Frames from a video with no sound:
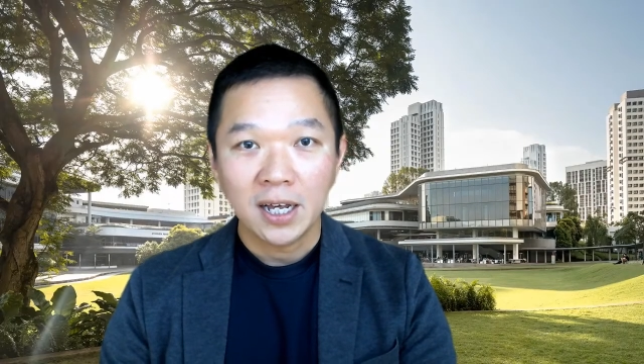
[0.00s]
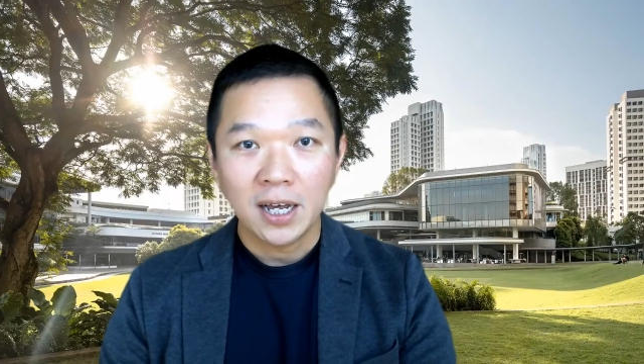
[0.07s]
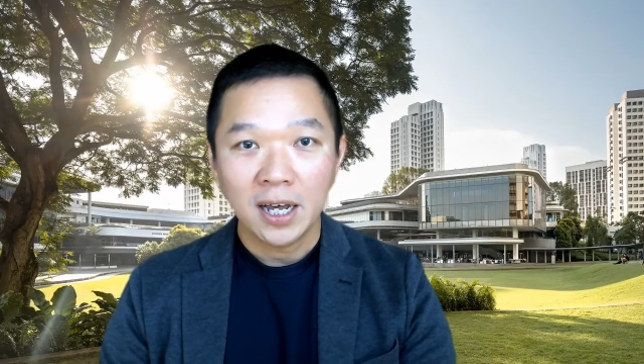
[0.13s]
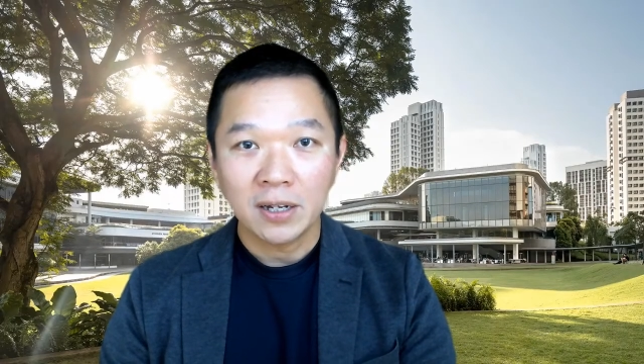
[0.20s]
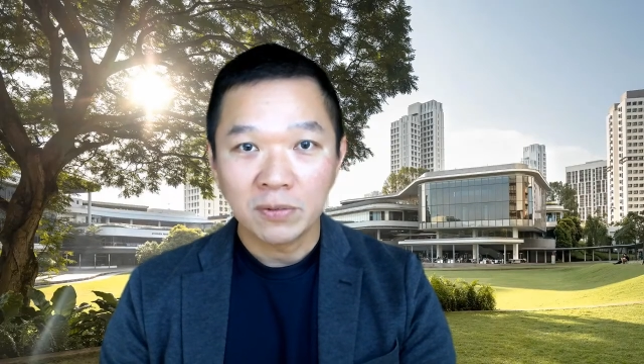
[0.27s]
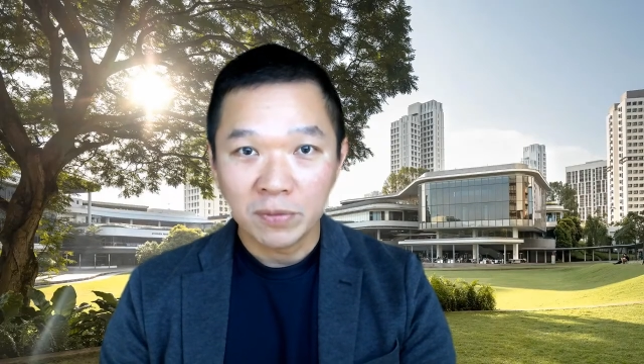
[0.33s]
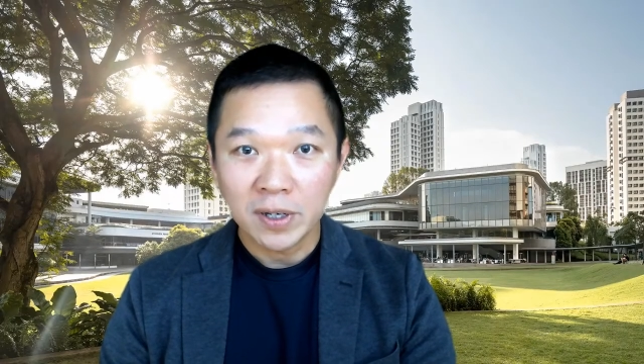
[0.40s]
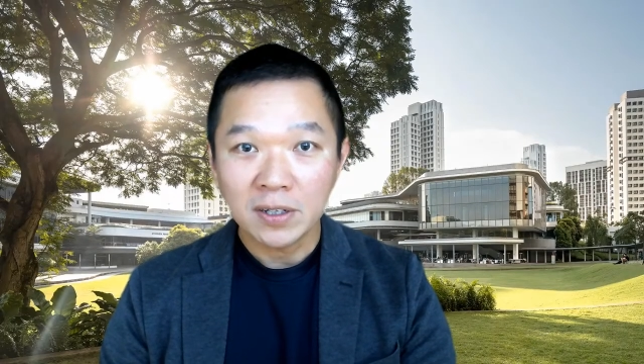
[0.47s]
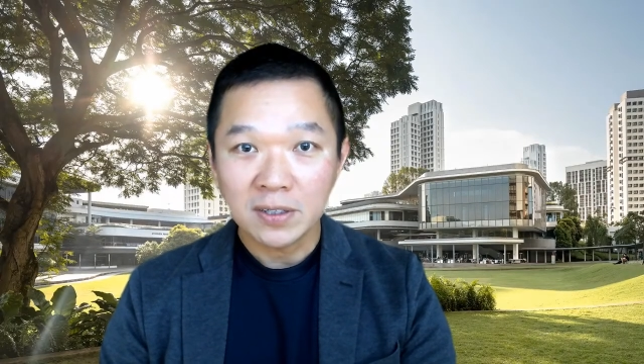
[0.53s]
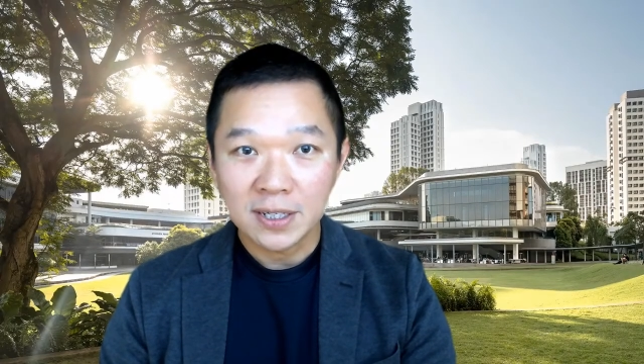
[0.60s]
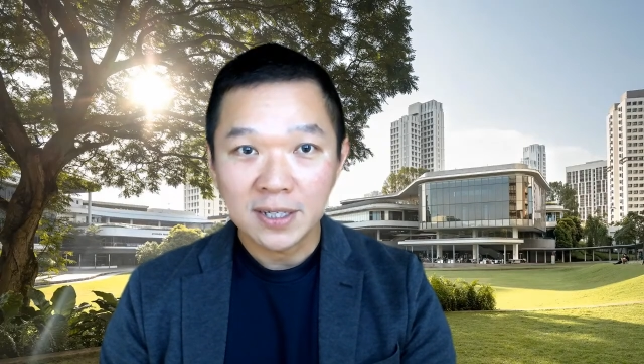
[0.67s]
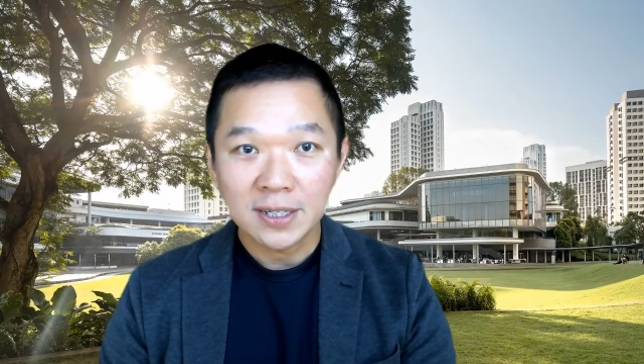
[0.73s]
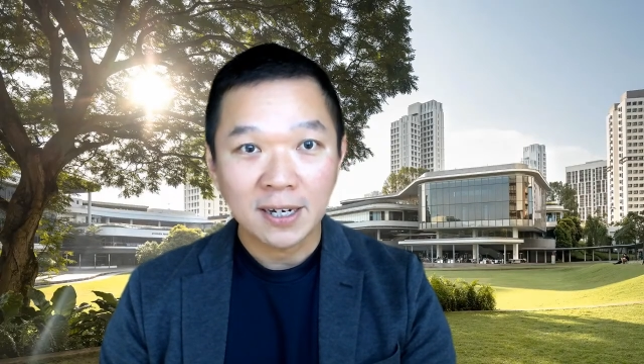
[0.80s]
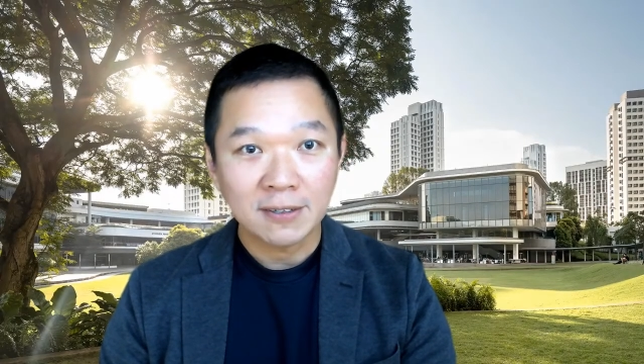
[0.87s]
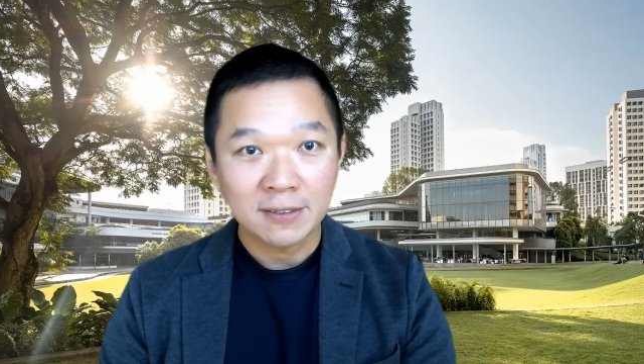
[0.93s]
and we will
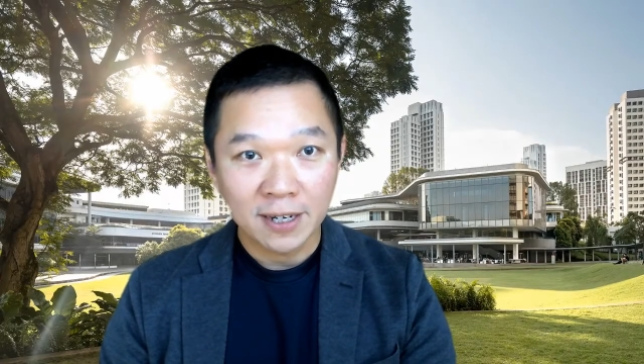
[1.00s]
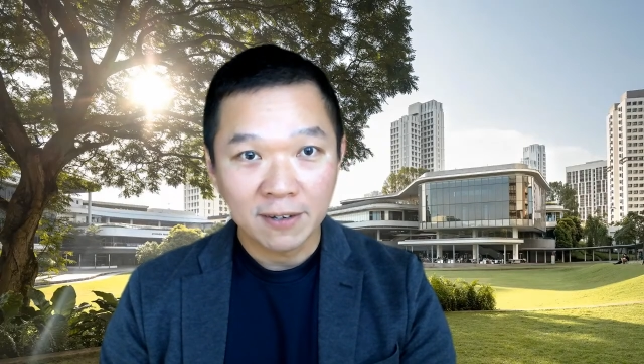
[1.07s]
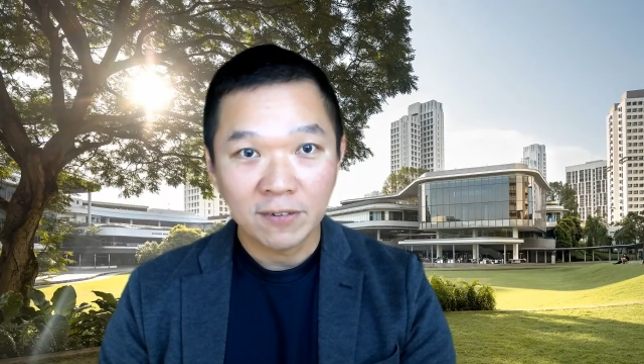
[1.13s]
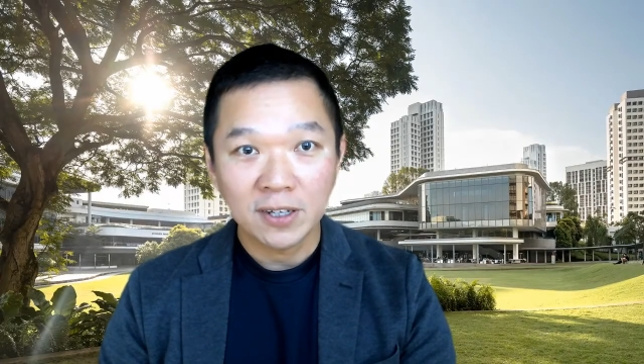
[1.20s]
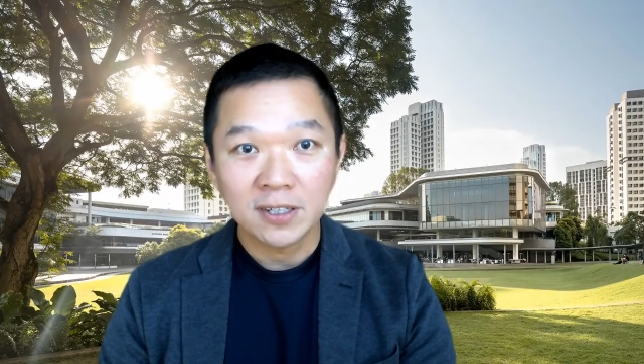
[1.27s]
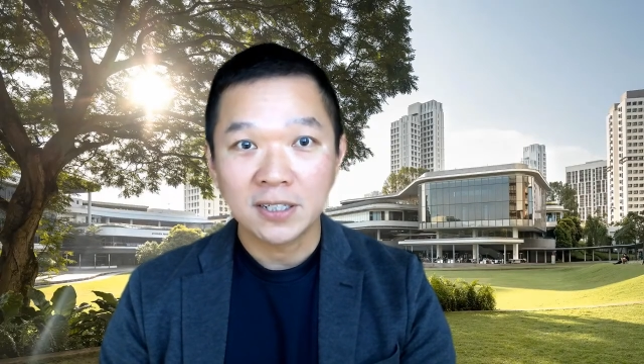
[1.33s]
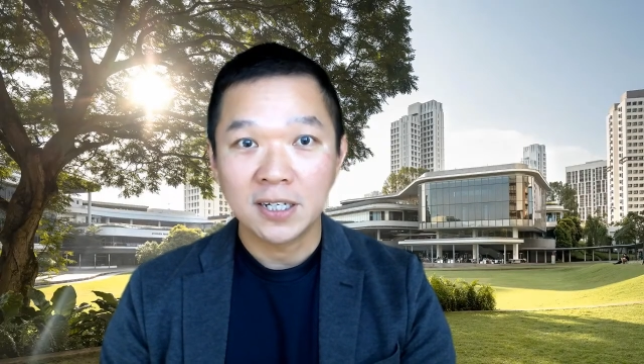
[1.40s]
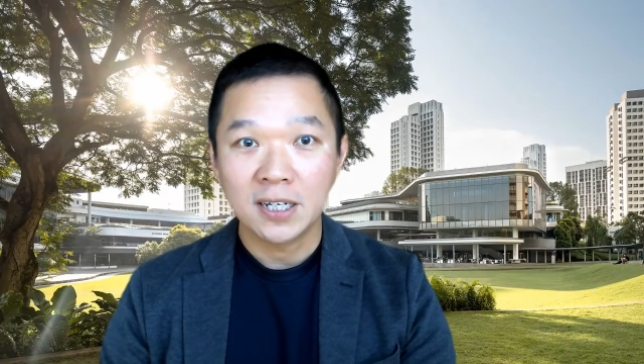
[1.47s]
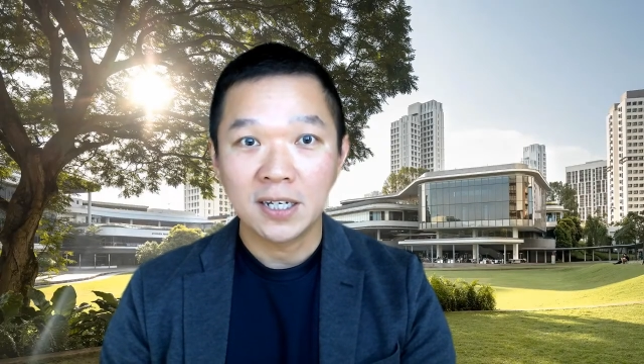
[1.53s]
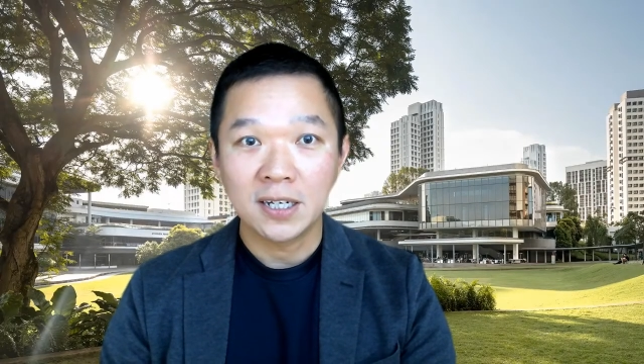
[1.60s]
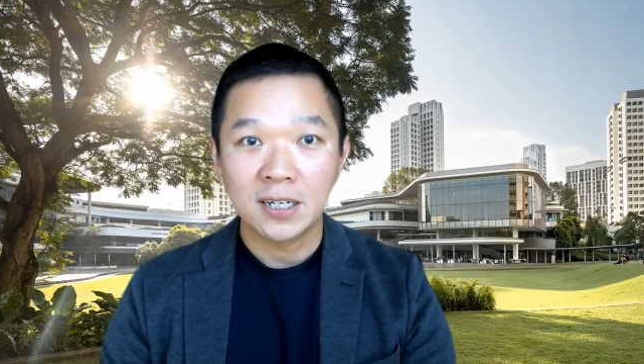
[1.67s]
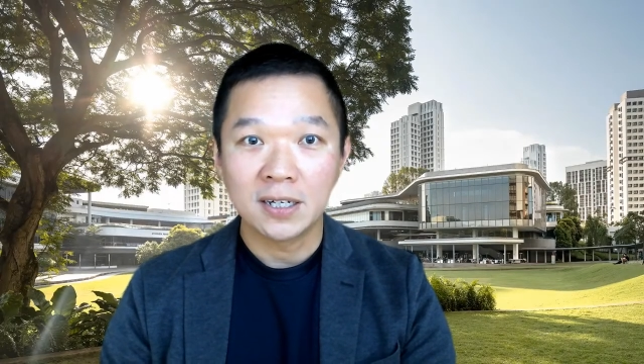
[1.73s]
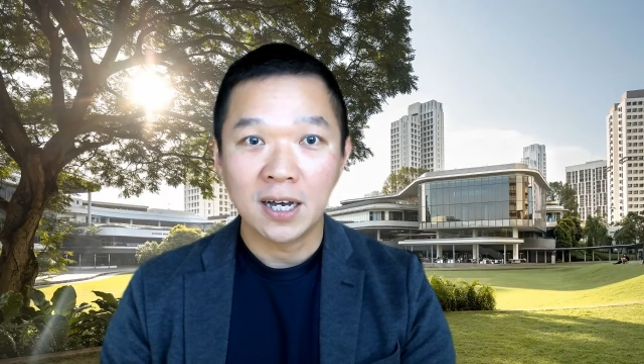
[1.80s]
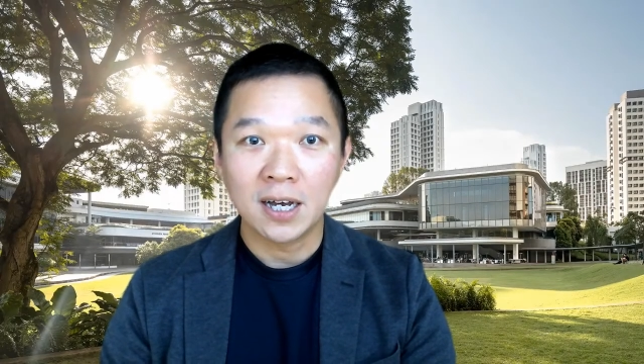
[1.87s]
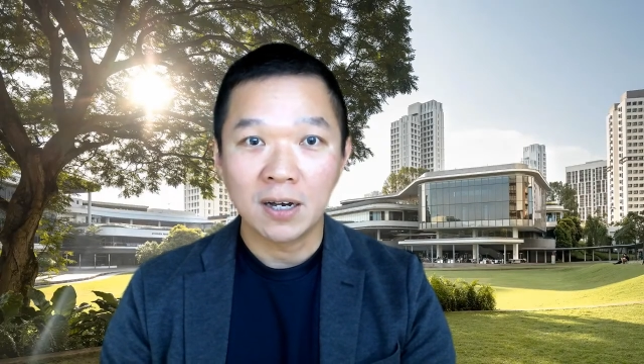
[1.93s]
seek out
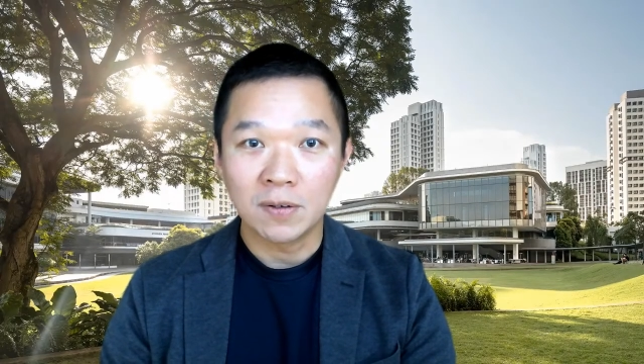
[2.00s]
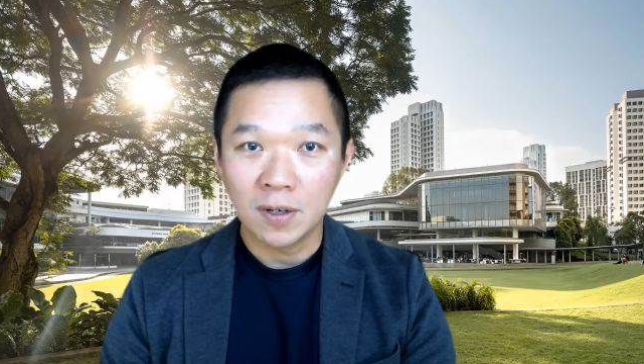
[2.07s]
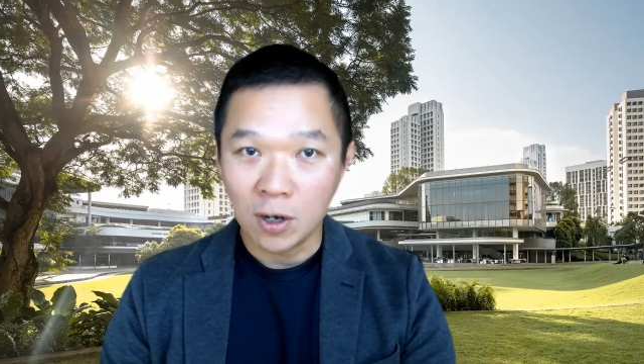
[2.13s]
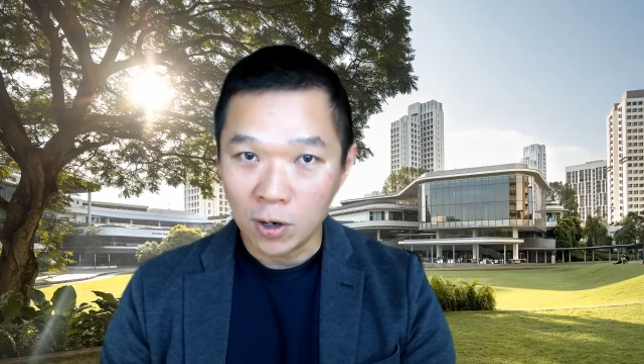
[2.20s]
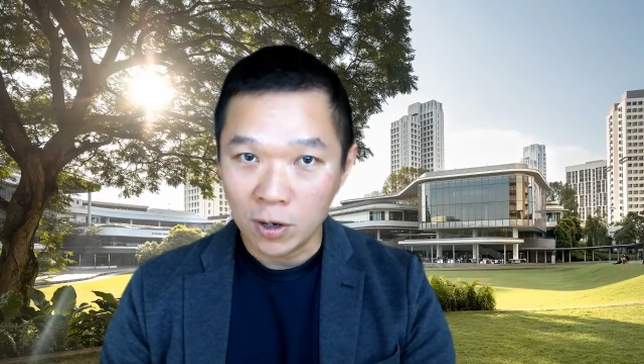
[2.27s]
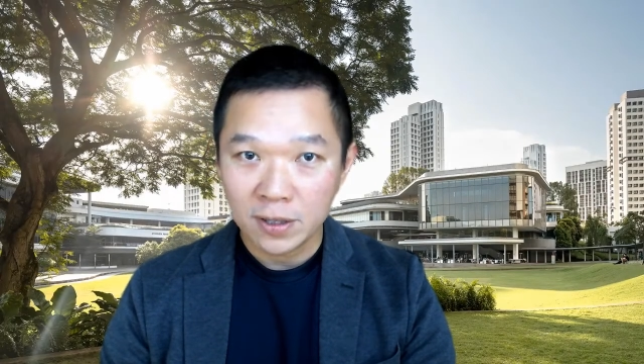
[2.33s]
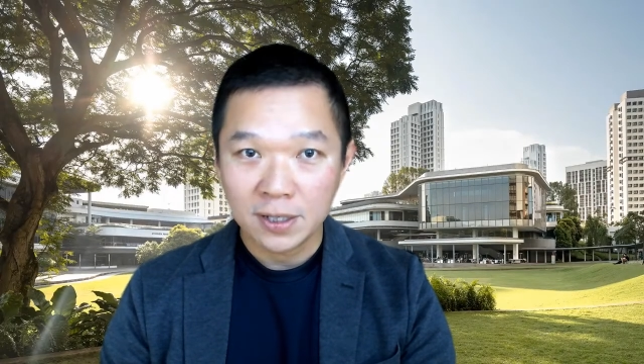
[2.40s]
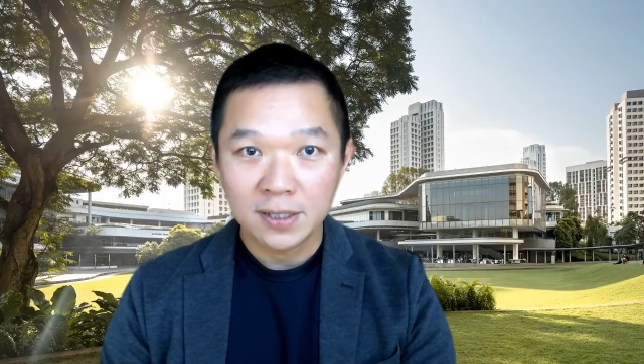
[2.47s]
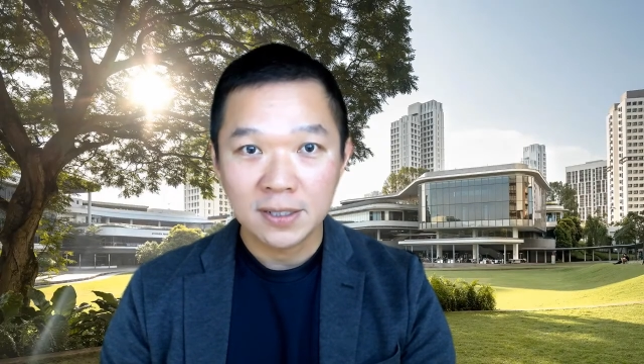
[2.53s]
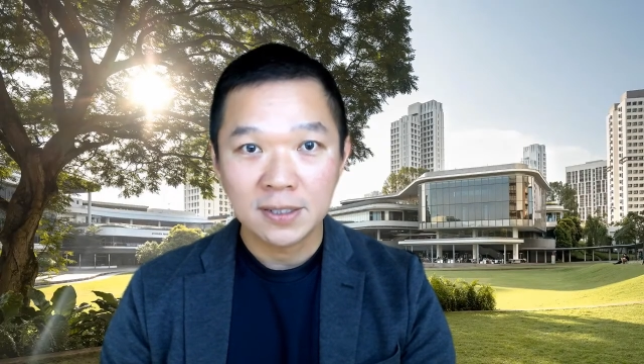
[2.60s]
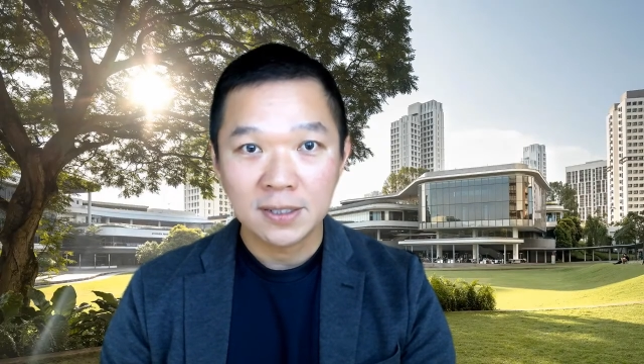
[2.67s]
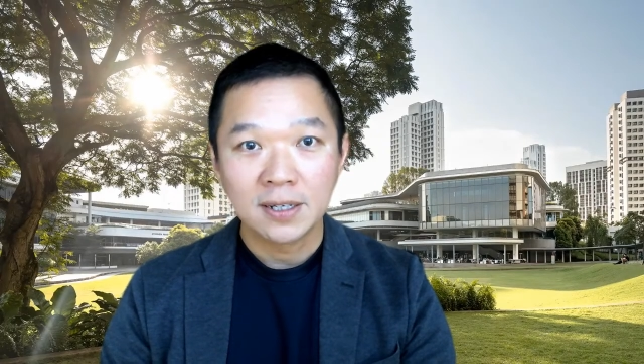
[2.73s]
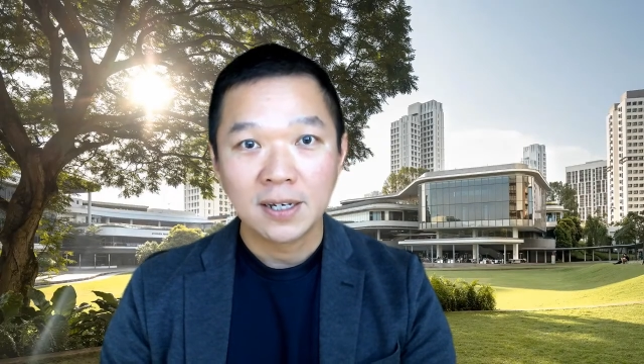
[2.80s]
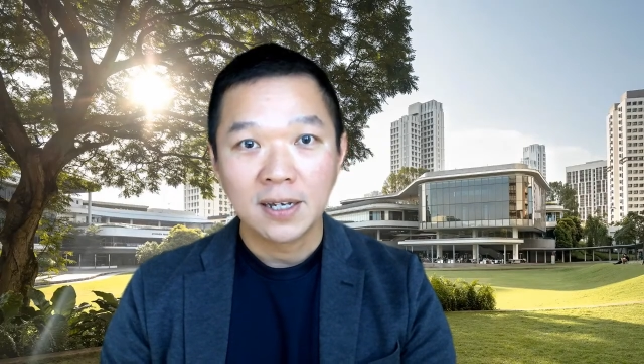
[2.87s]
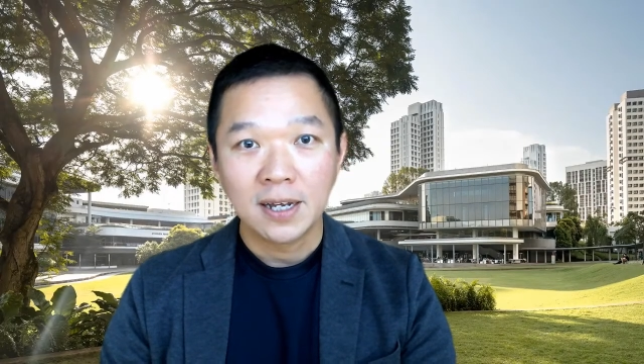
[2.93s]
diversity in our
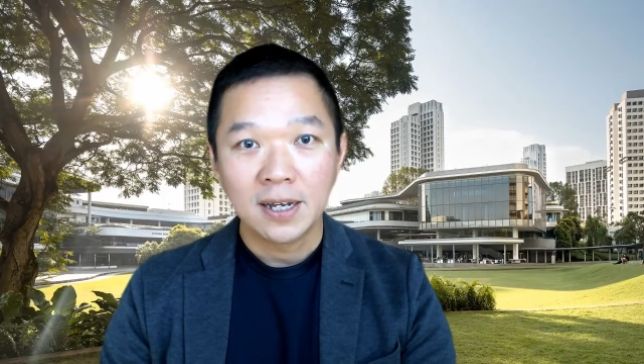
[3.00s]
authors,